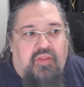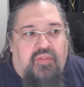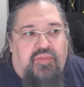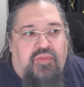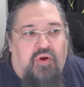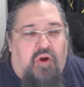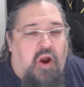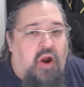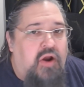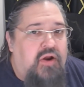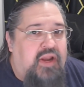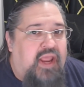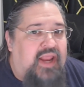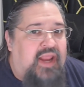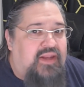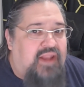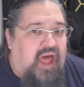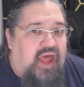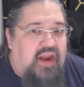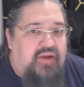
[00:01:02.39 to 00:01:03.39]
There aren't a
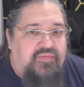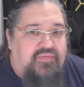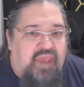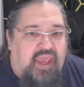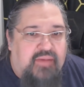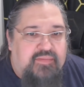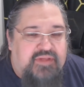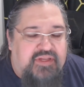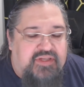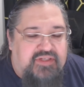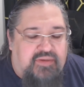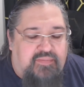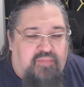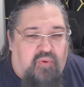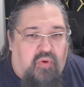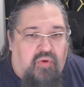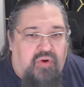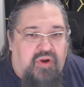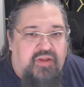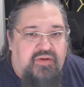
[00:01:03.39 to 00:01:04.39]
lot of games that
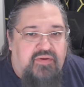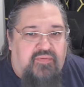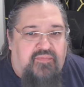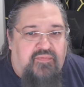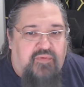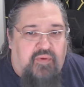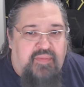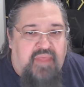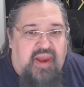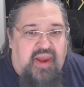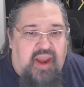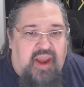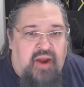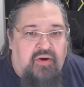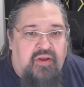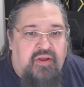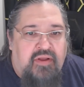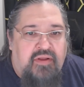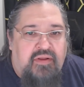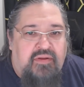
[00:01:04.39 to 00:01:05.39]
support it from that
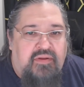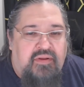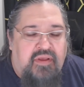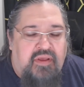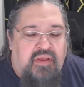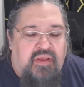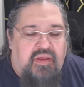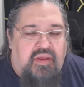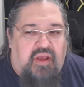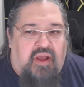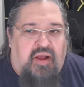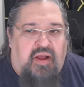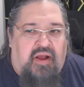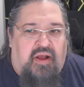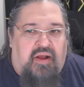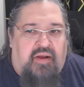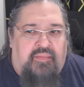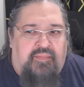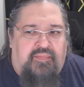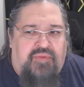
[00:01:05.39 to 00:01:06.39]
era.
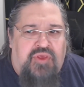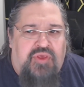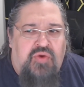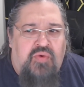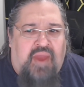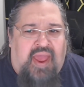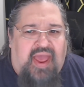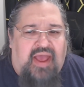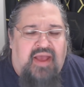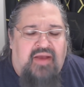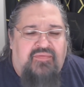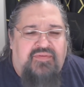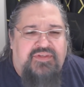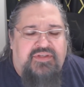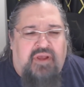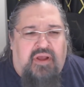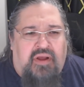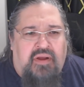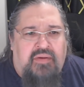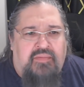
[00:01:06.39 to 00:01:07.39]
You have
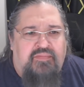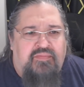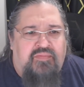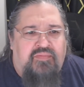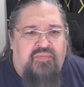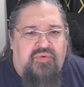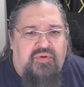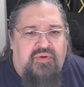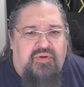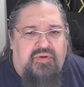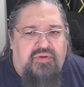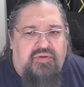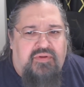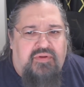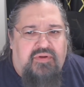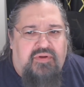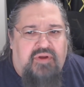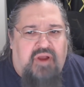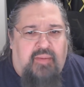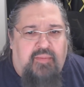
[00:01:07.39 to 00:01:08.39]
some
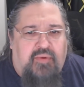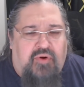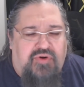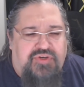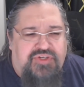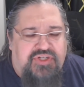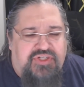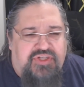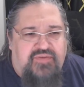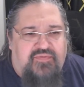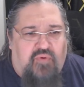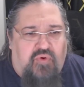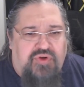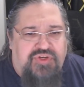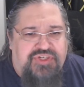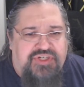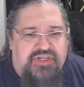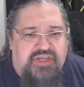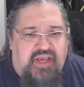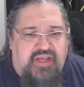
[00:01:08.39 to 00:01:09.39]
Commodore 64
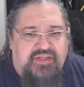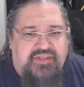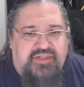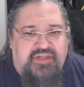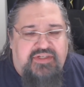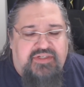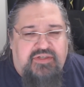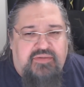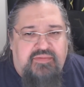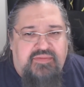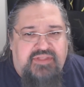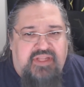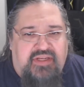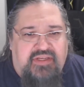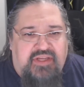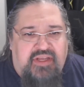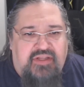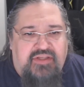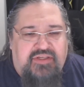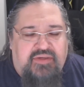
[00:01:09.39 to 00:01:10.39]
GS systems
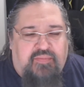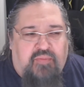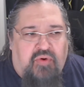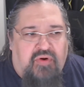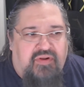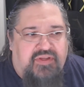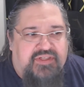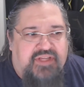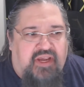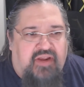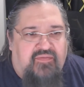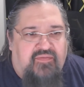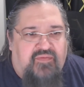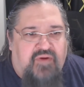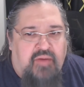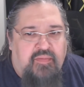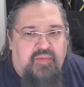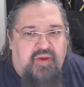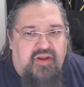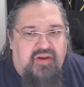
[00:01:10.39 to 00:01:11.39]
that did support a second
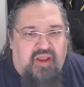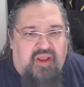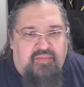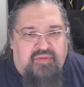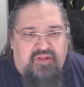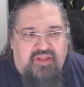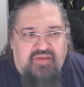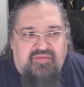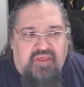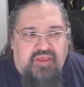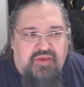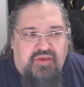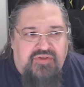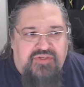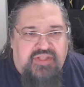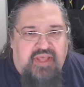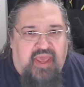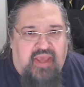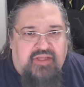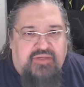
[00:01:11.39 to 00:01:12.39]
fire button. I believe they
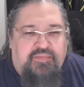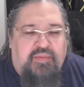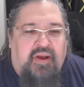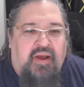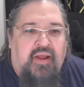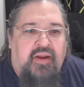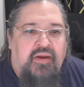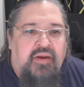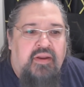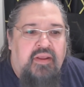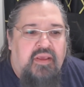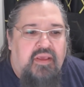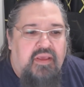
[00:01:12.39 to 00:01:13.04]
used the X-Pot.